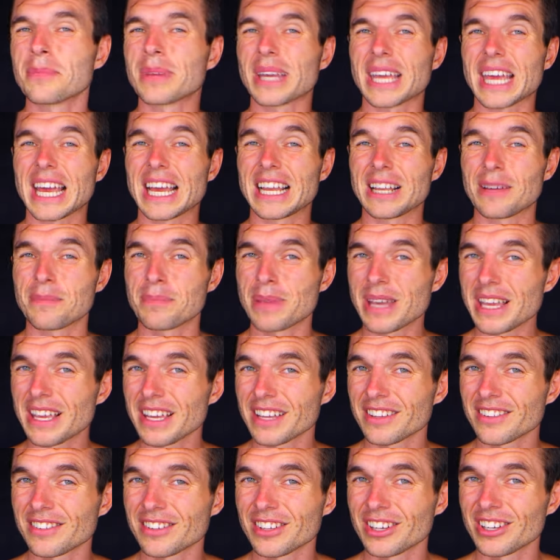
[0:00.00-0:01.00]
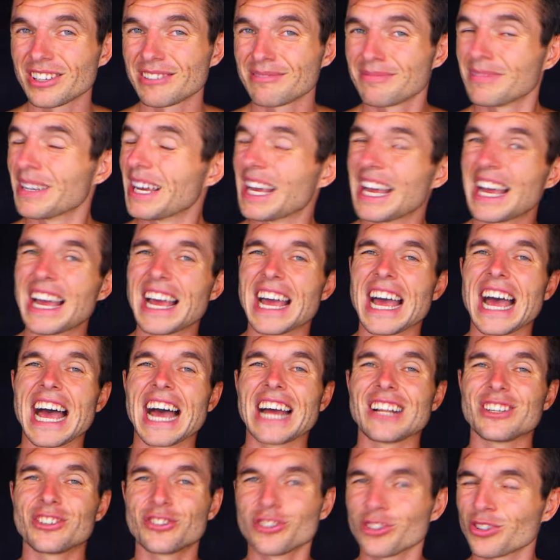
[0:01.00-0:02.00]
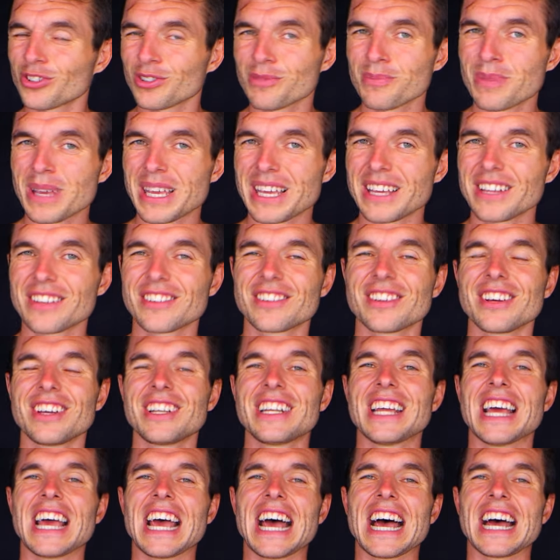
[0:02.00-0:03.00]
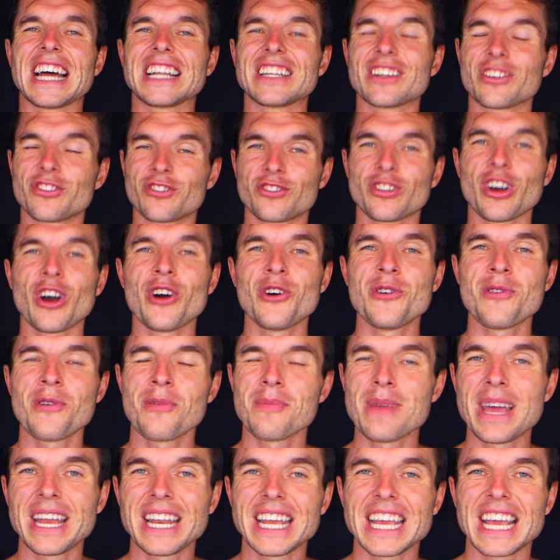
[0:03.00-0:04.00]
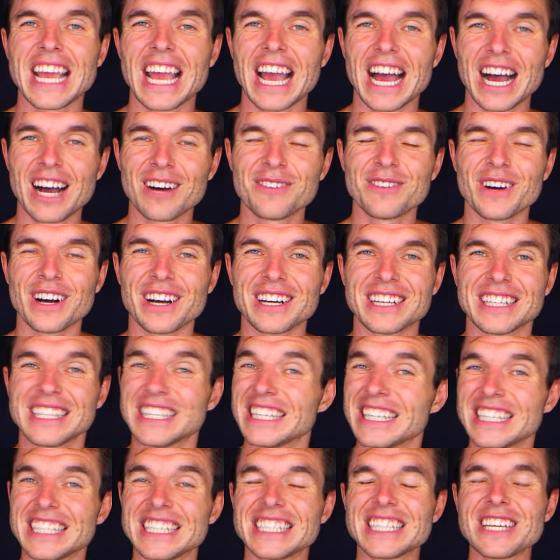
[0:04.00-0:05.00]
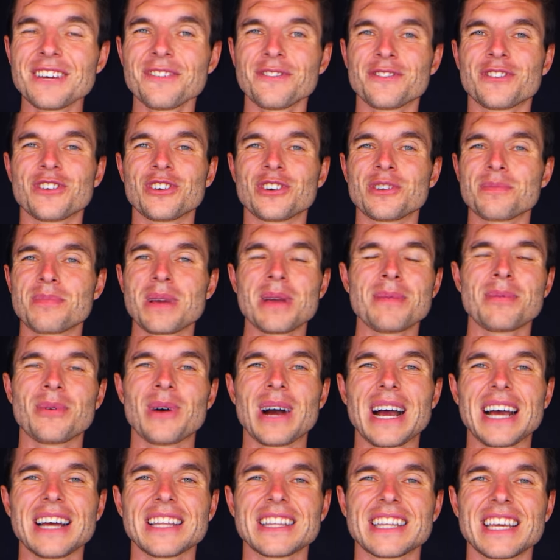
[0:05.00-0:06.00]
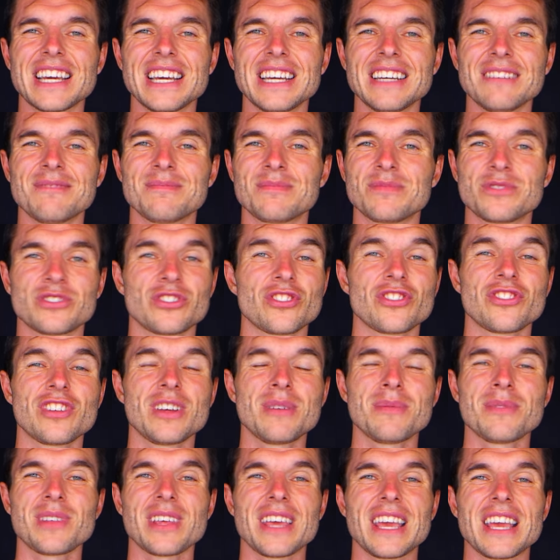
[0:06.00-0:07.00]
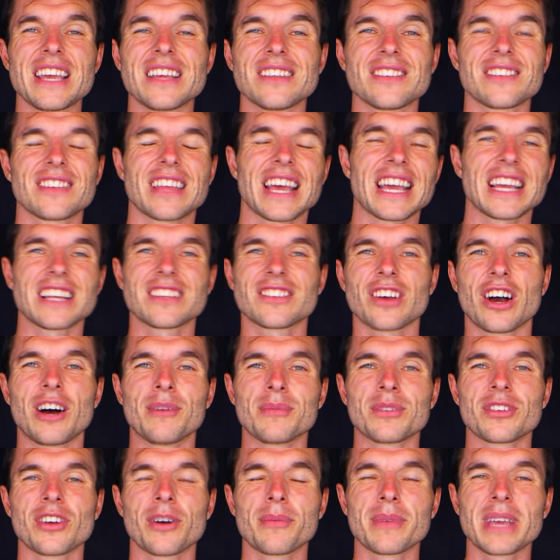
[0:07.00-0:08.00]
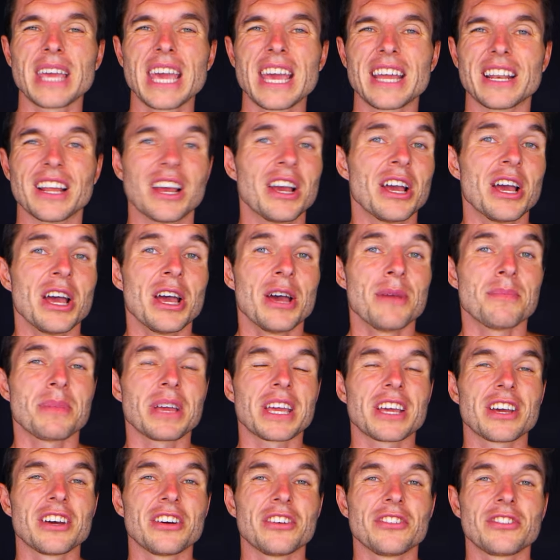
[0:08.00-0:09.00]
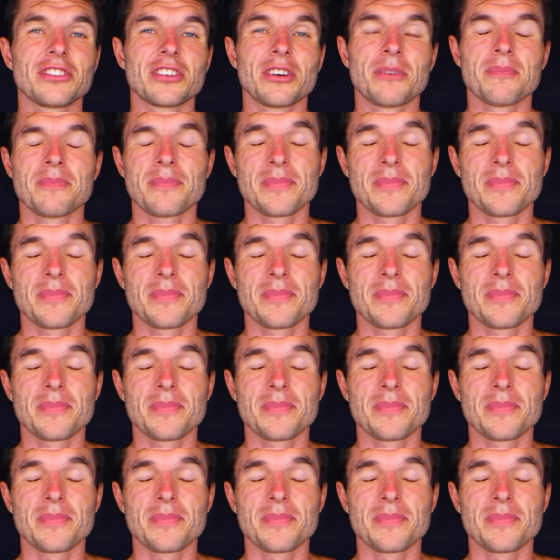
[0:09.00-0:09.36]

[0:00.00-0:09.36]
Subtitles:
Michaela Peterson and Jordan Peterson and so many other different people out there just seem to eat steak time and time again because